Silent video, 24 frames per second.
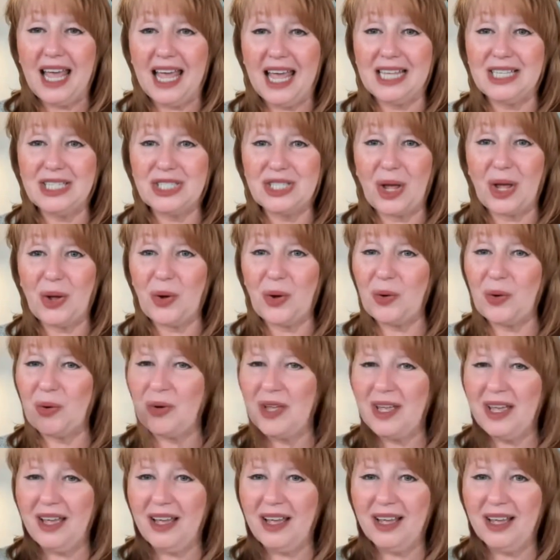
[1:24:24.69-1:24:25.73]
And
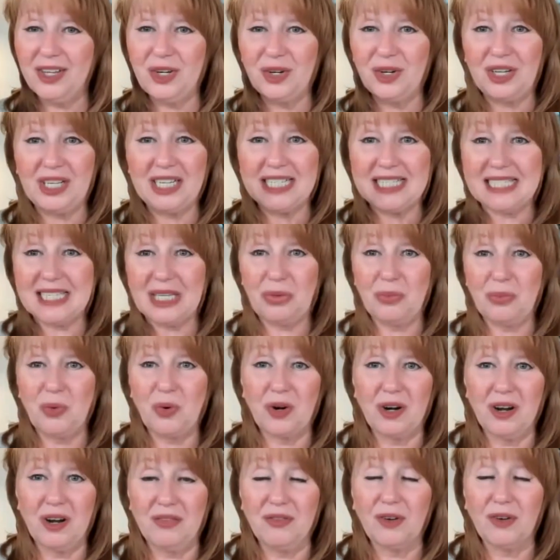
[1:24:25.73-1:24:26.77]
so you're going to see
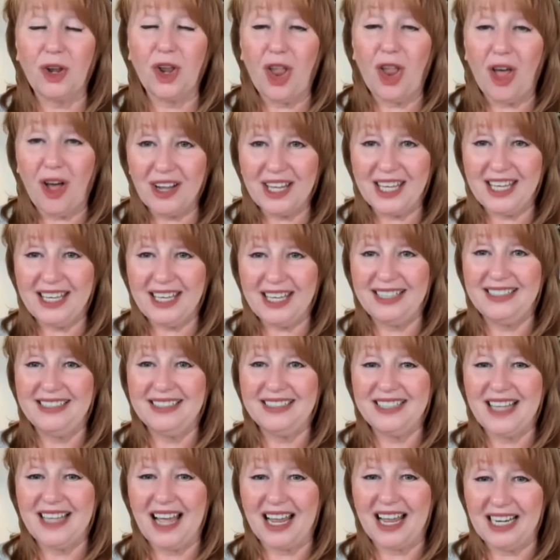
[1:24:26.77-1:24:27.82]
more of
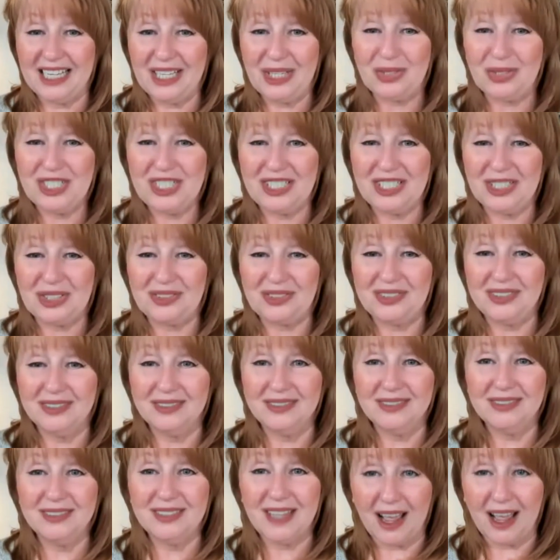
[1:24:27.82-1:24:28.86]

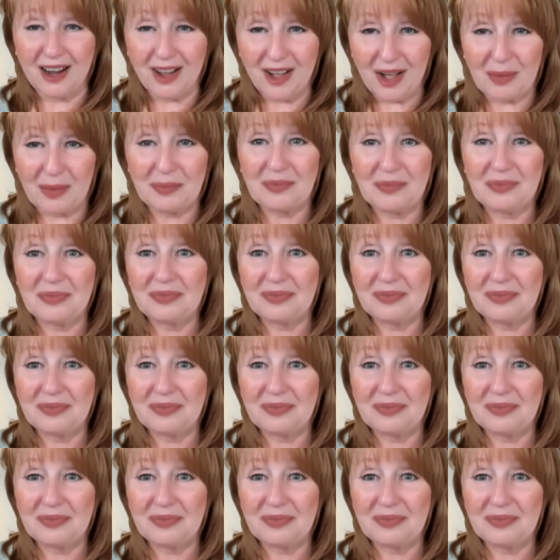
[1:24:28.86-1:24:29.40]
login.legalshield.com.